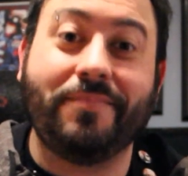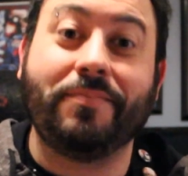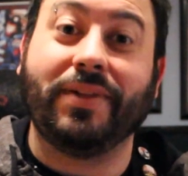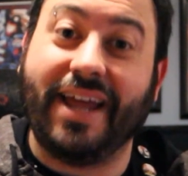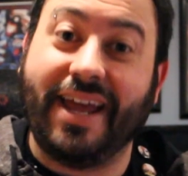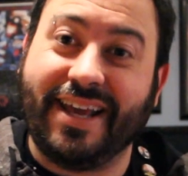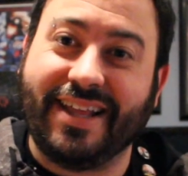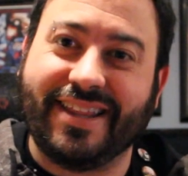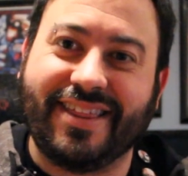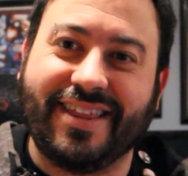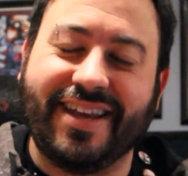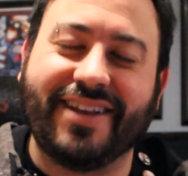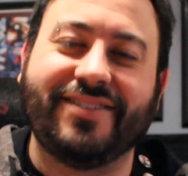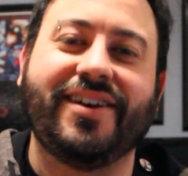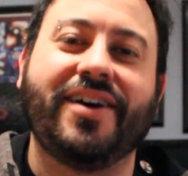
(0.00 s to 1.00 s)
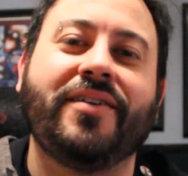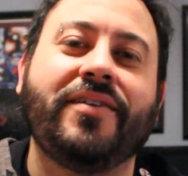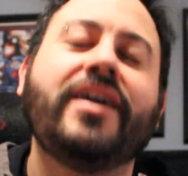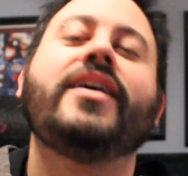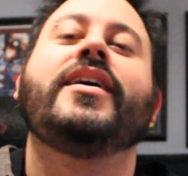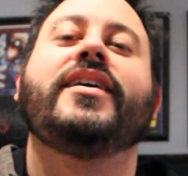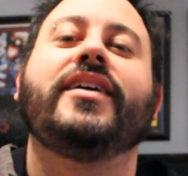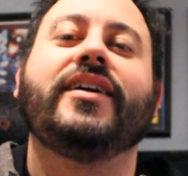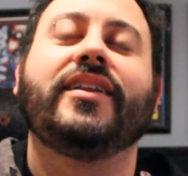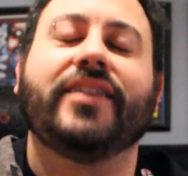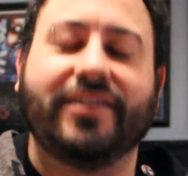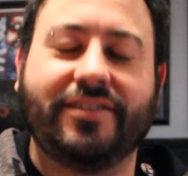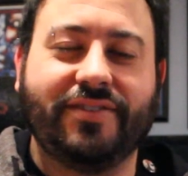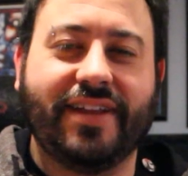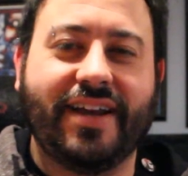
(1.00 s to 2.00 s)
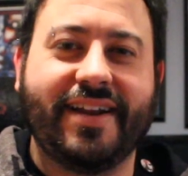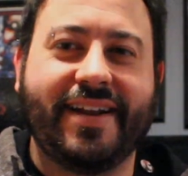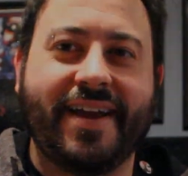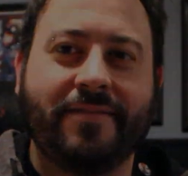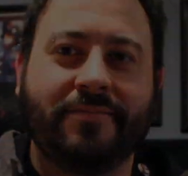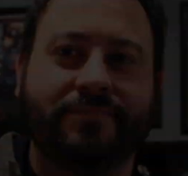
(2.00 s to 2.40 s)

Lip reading: playing the thing. So let's do that now.